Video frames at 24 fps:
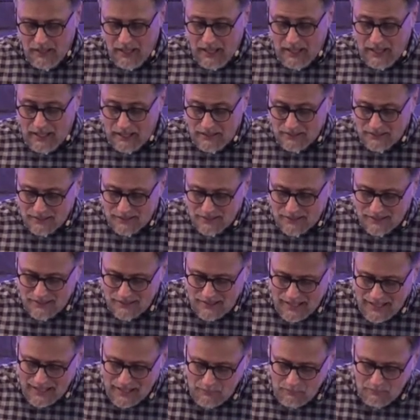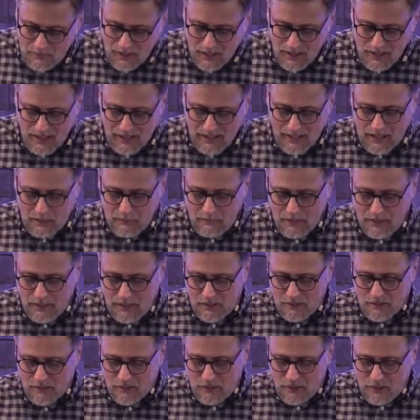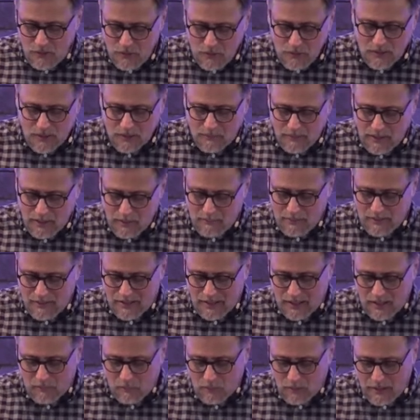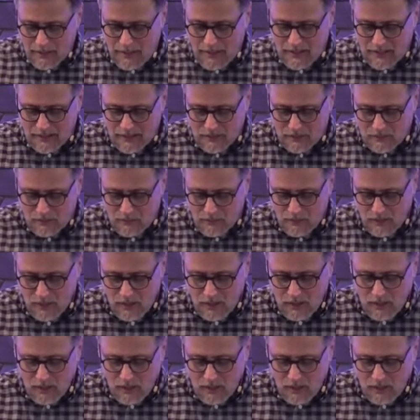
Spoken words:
and at the same time, it is a new commandment that I'm writing you,